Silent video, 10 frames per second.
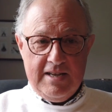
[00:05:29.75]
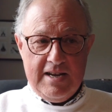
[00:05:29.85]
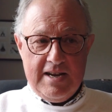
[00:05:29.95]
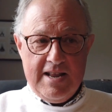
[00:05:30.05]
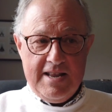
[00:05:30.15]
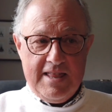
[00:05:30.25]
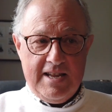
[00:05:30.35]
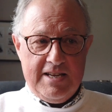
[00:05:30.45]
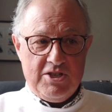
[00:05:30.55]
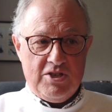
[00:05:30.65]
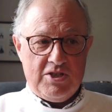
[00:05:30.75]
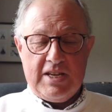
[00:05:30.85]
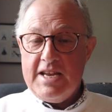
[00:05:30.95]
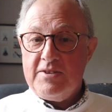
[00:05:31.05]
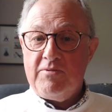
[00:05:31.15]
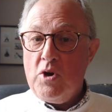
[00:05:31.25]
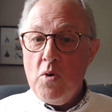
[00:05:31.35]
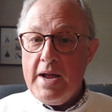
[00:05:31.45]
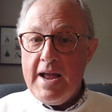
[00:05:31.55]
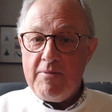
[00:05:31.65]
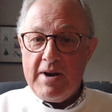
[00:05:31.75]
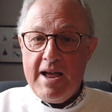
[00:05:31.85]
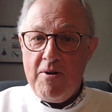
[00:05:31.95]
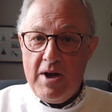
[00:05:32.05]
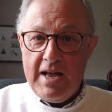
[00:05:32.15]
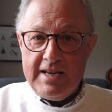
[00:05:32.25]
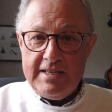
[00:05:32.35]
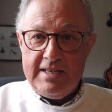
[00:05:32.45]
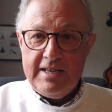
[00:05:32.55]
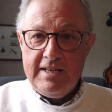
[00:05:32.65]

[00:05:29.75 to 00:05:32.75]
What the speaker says: and I think it's just a case of going out now and